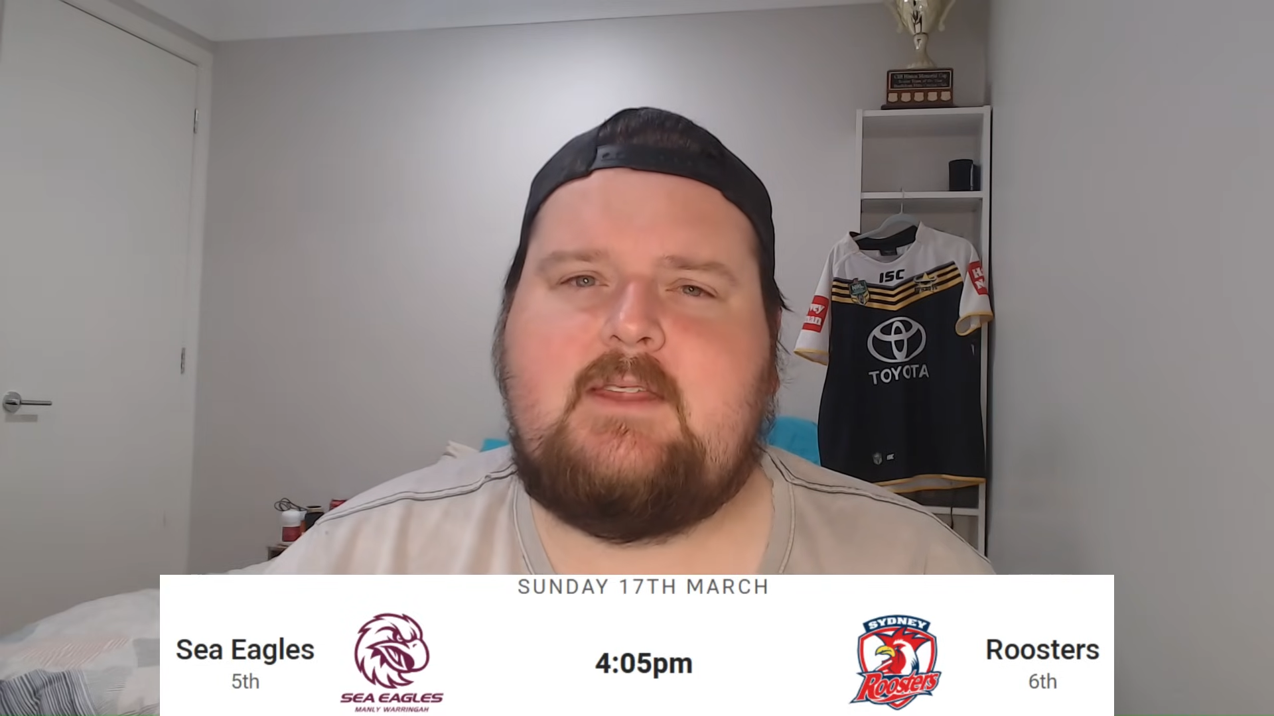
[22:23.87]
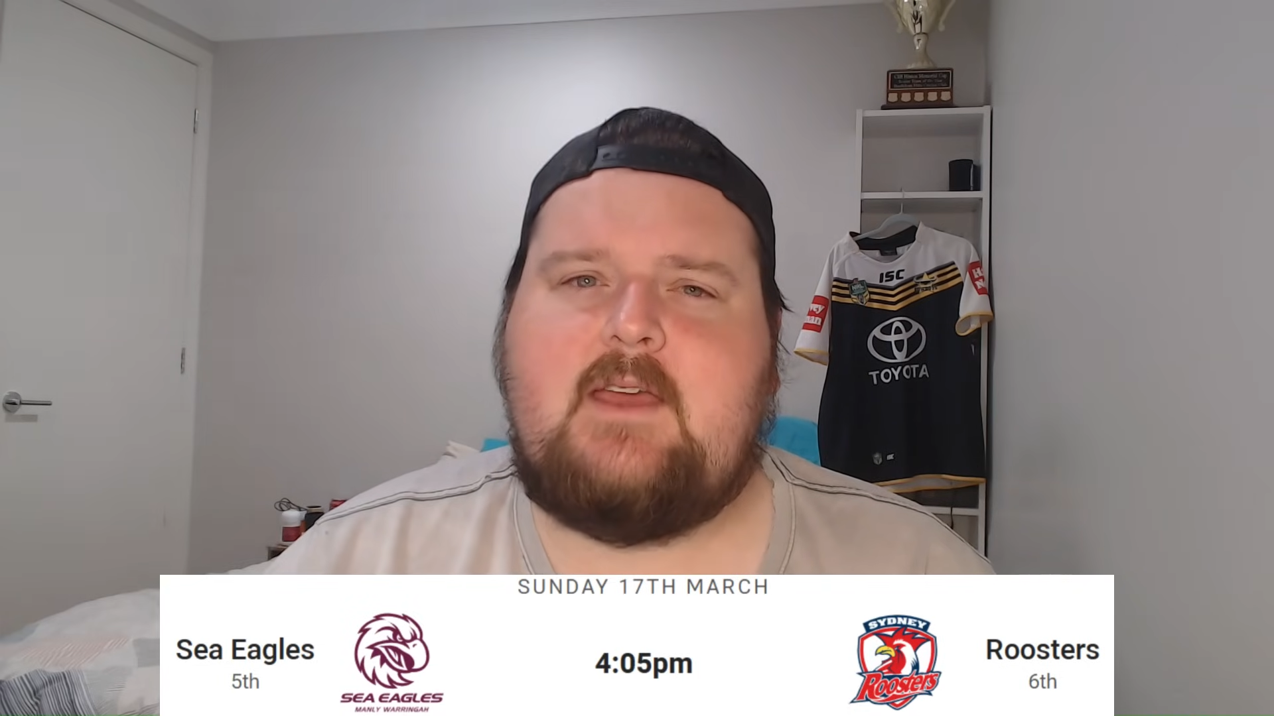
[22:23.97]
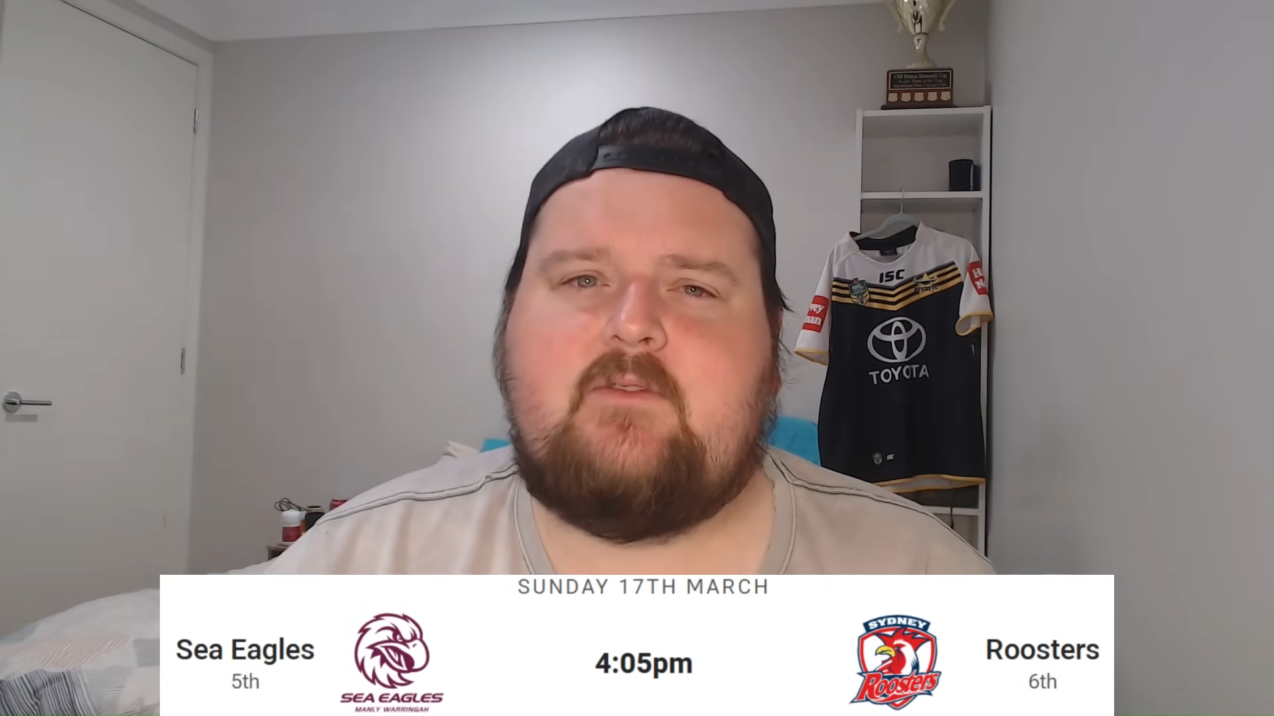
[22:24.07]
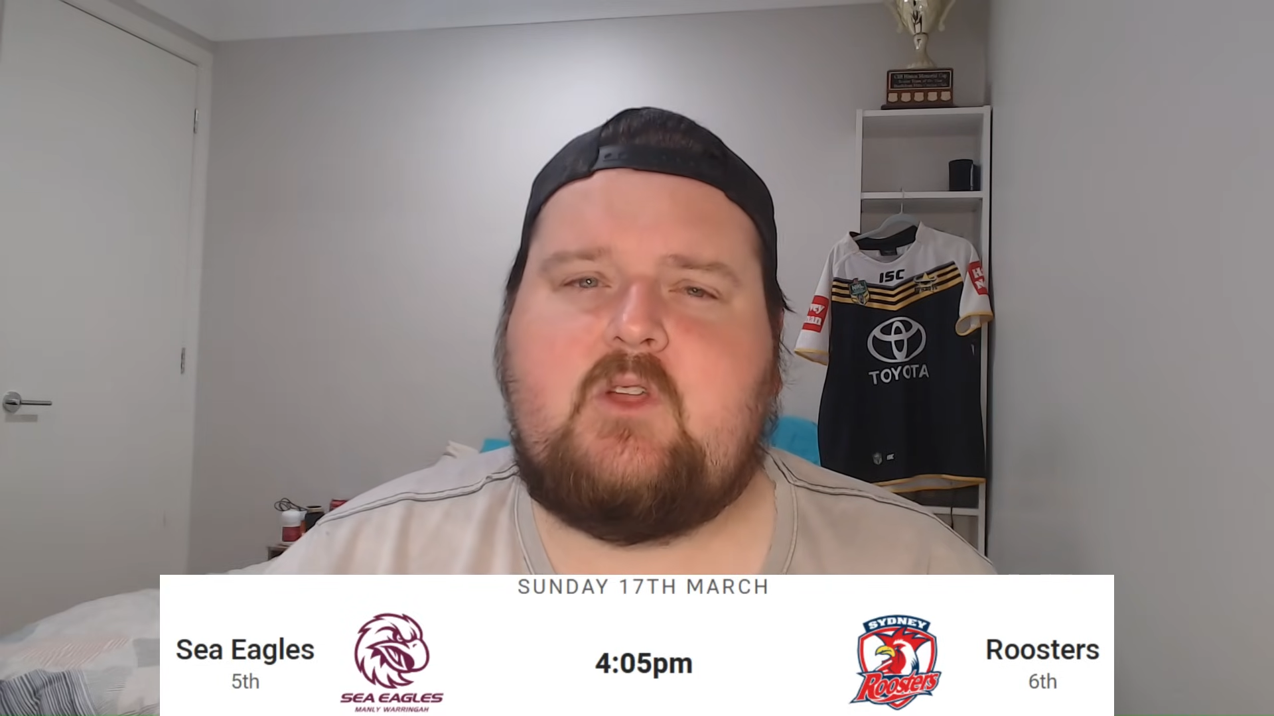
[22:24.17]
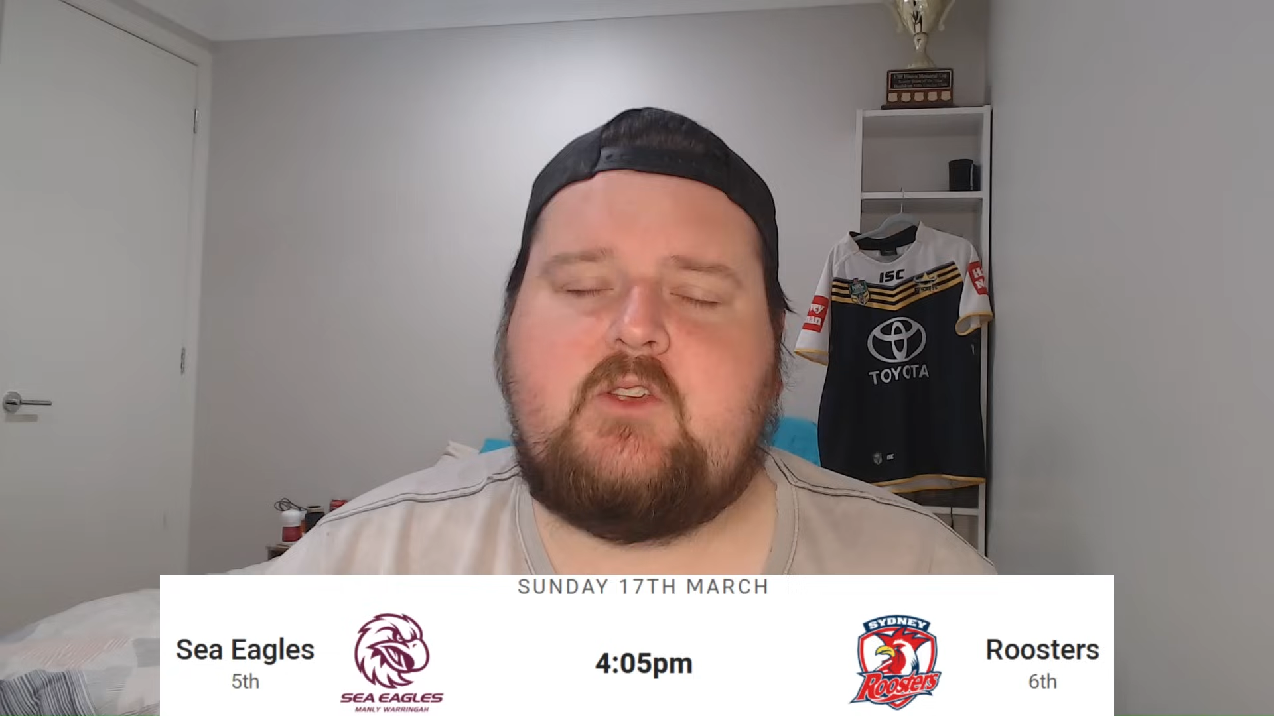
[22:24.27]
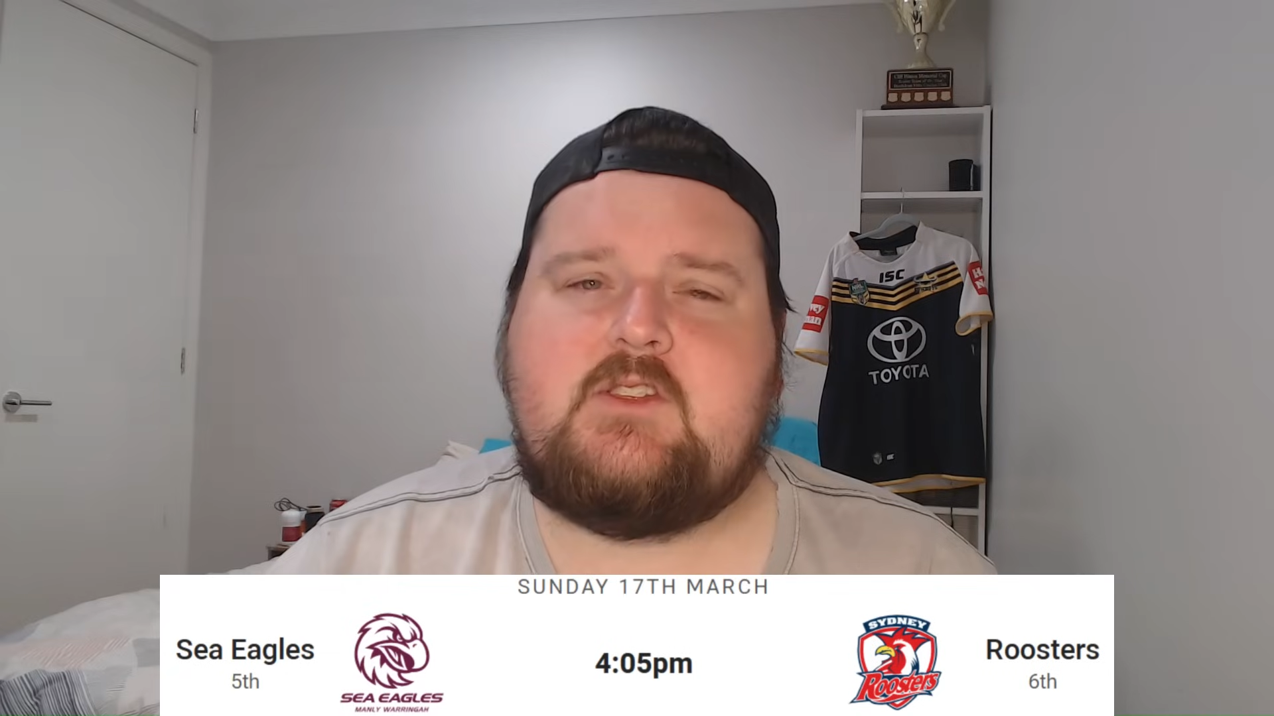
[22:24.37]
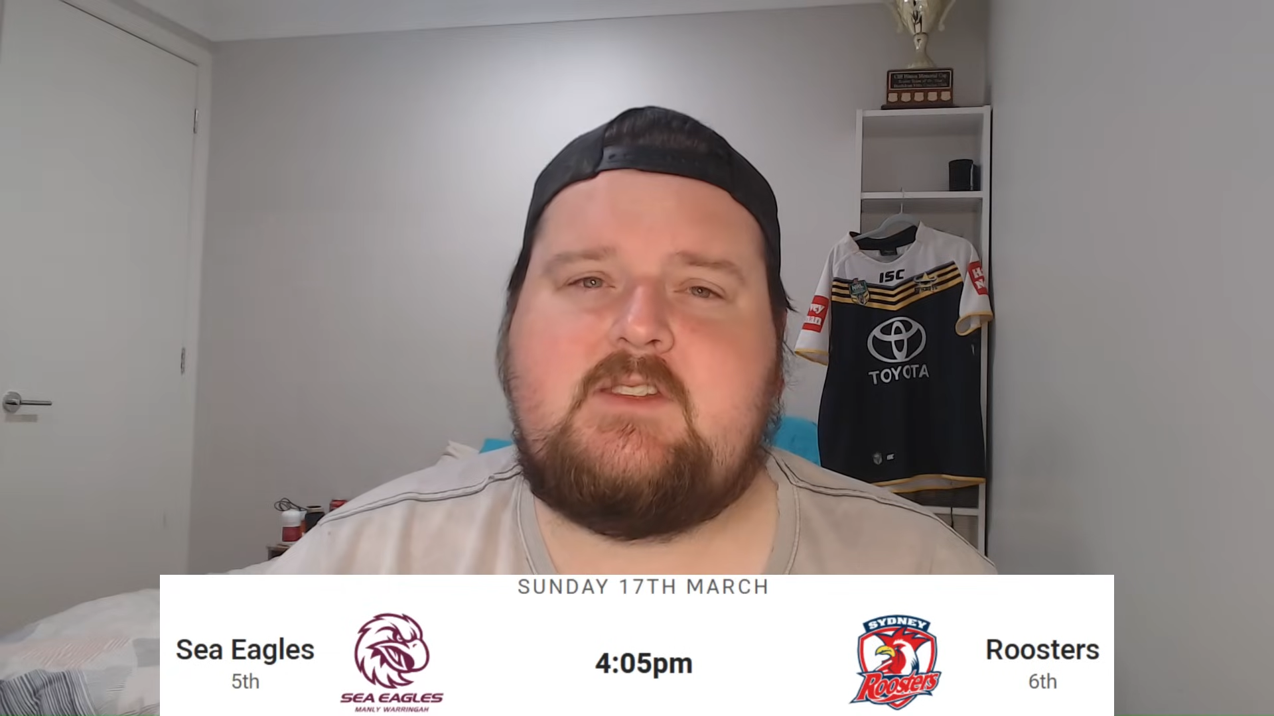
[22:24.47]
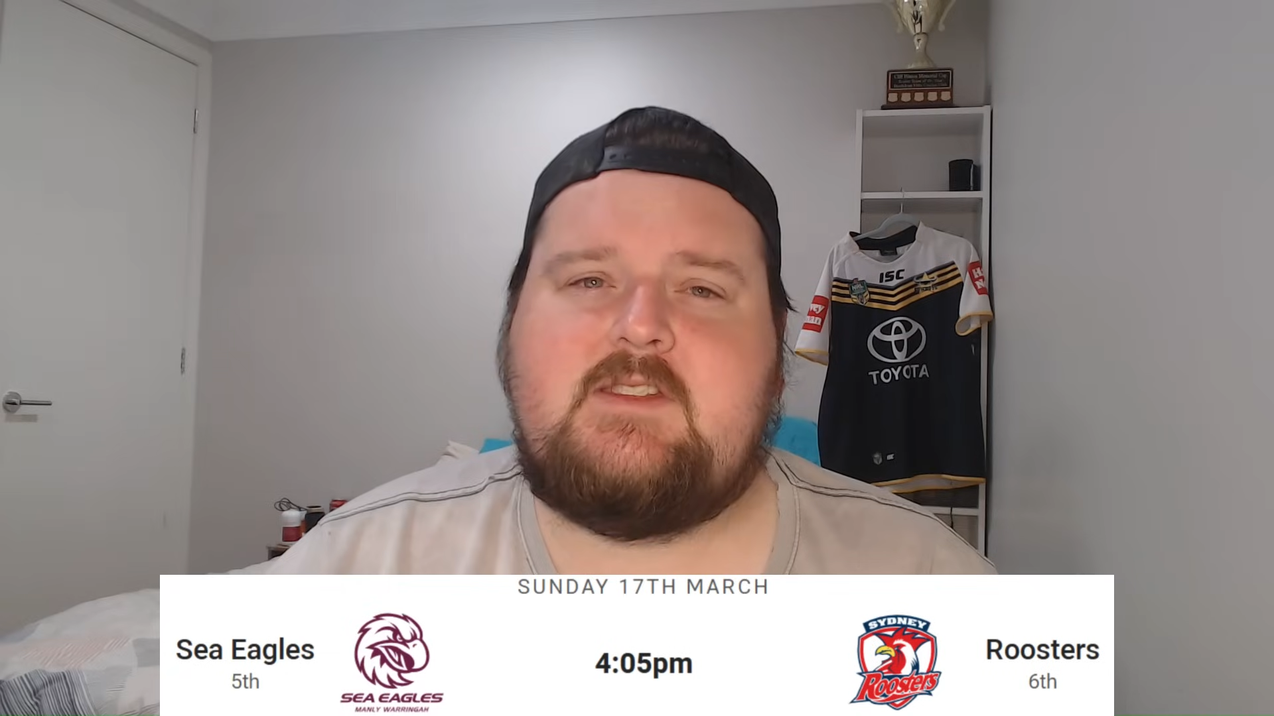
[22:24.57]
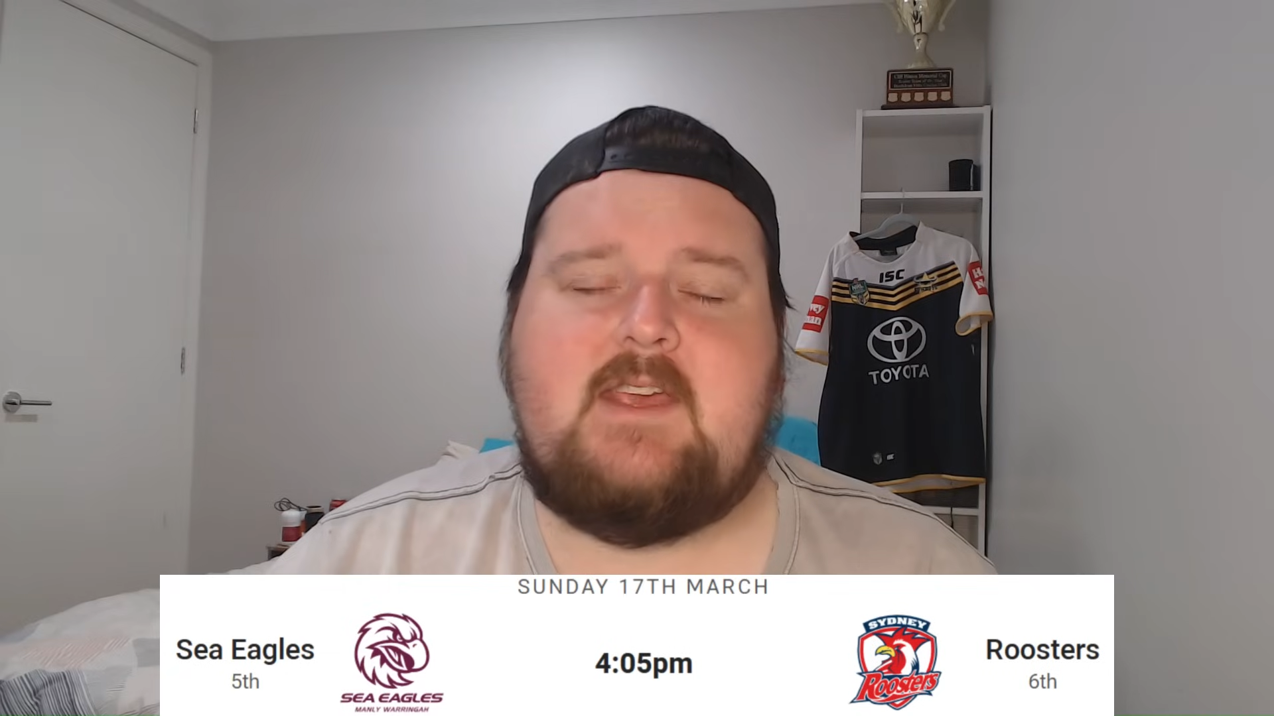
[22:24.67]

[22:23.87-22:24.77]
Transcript: they've lost